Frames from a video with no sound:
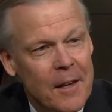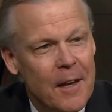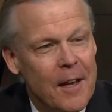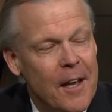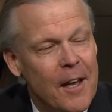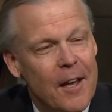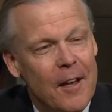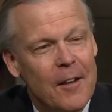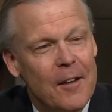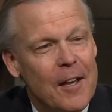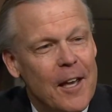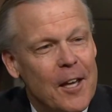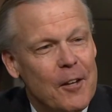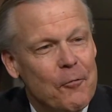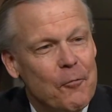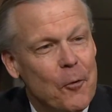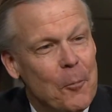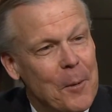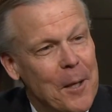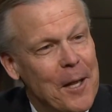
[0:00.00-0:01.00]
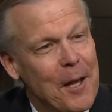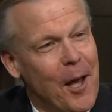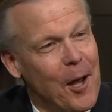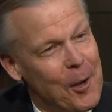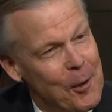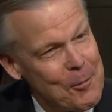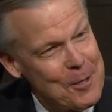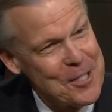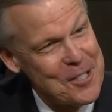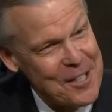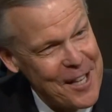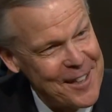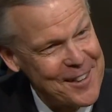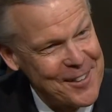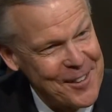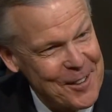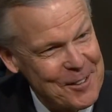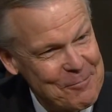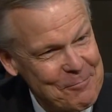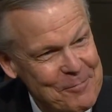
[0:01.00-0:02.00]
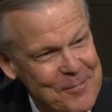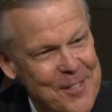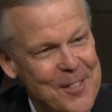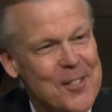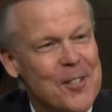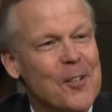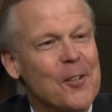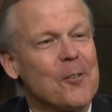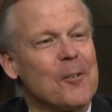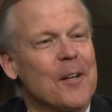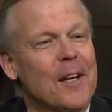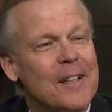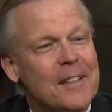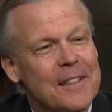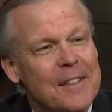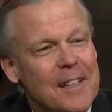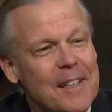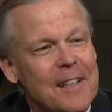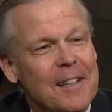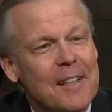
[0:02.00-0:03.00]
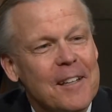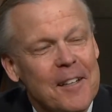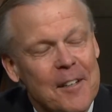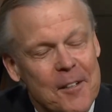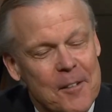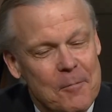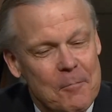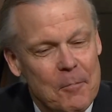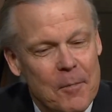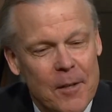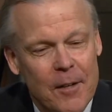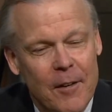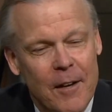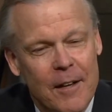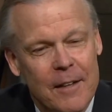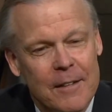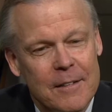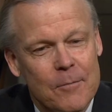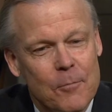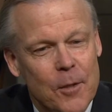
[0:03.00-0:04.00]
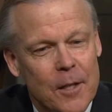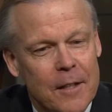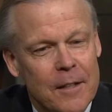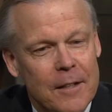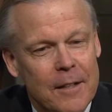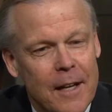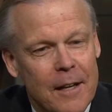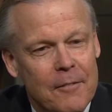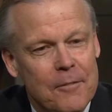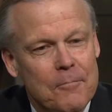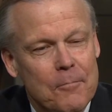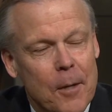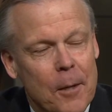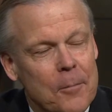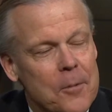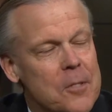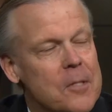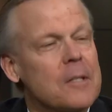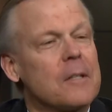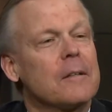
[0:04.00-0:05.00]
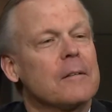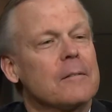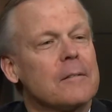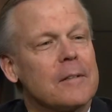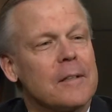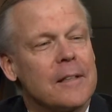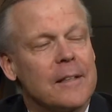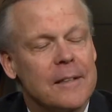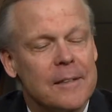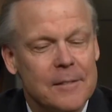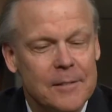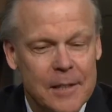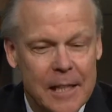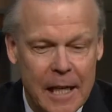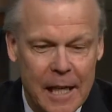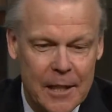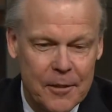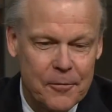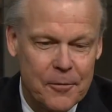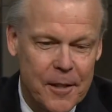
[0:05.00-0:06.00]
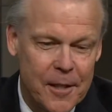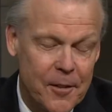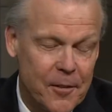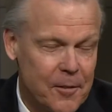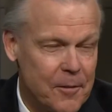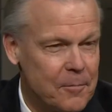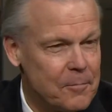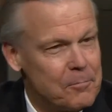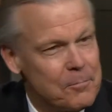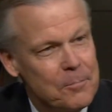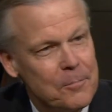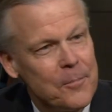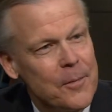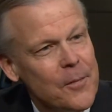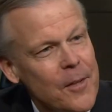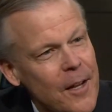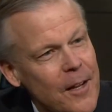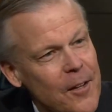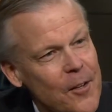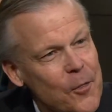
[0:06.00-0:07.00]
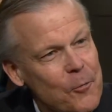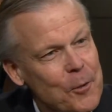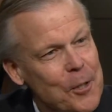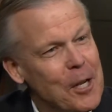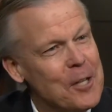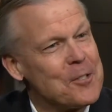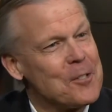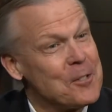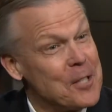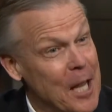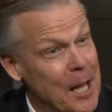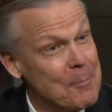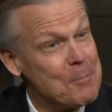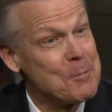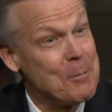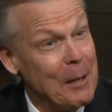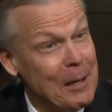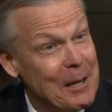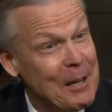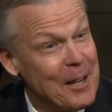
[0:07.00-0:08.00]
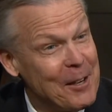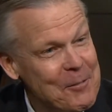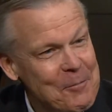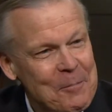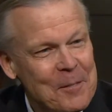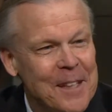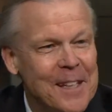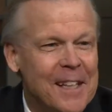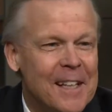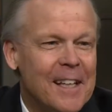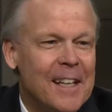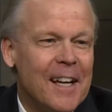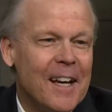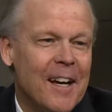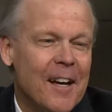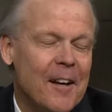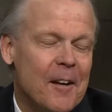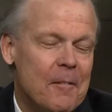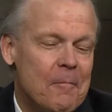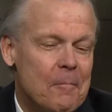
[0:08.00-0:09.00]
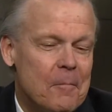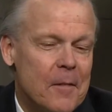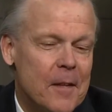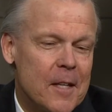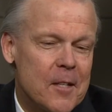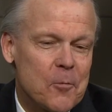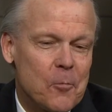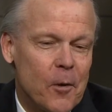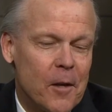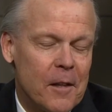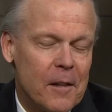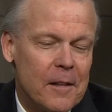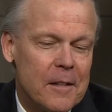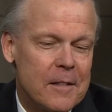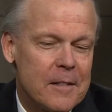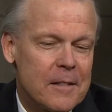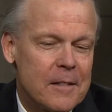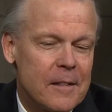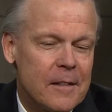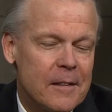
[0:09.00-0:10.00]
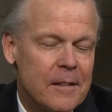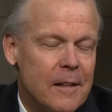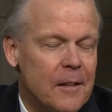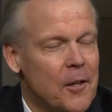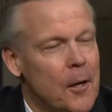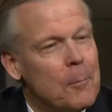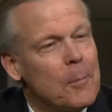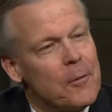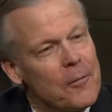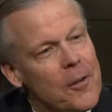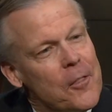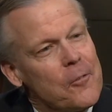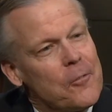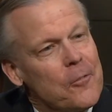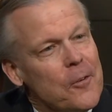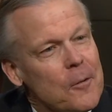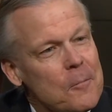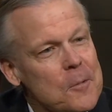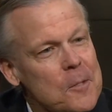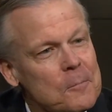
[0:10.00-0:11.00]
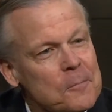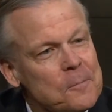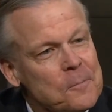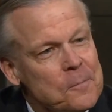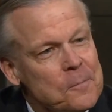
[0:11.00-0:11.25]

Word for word: and, uh, and for me, I always sat there. So I think uh, you know I, when I've probably seen uh, The Godfather uh, three dozen times by now, um, as well as a number of other films.